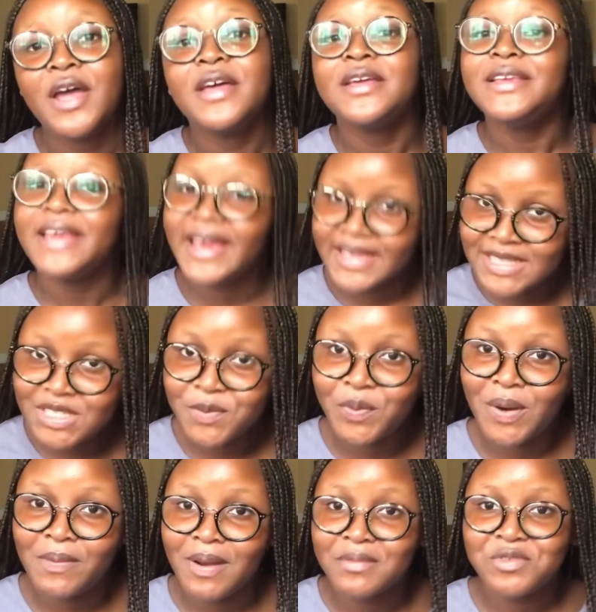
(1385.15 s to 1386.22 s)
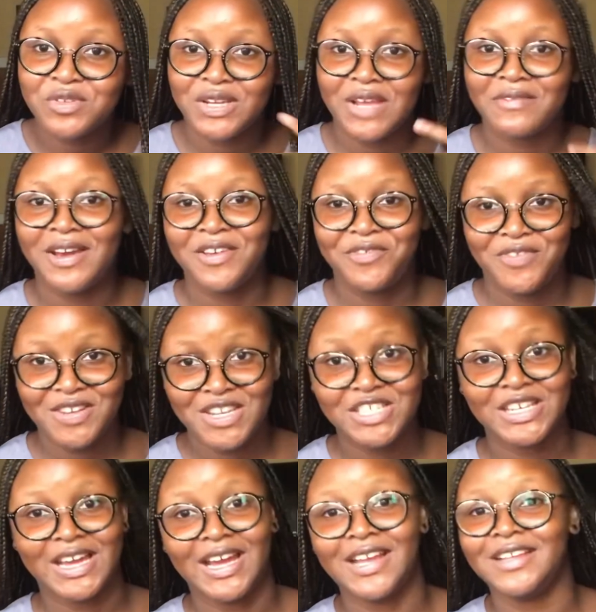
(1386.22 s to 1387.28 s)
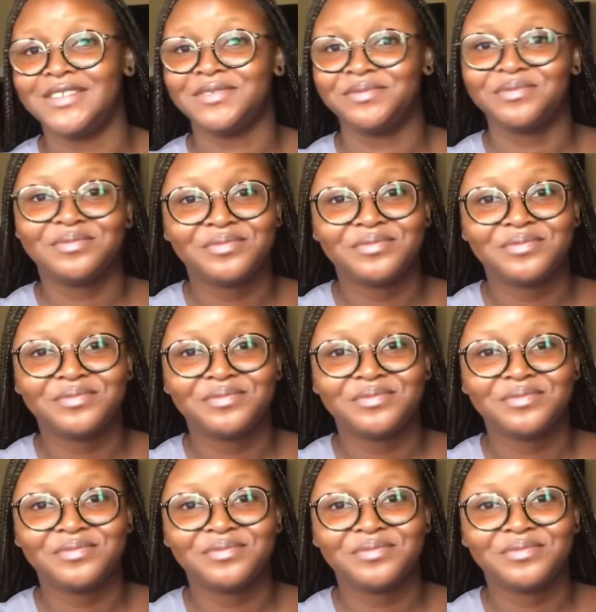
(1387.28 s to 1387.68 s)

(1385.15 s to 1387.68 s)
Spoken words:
Yes, problems will never finish, and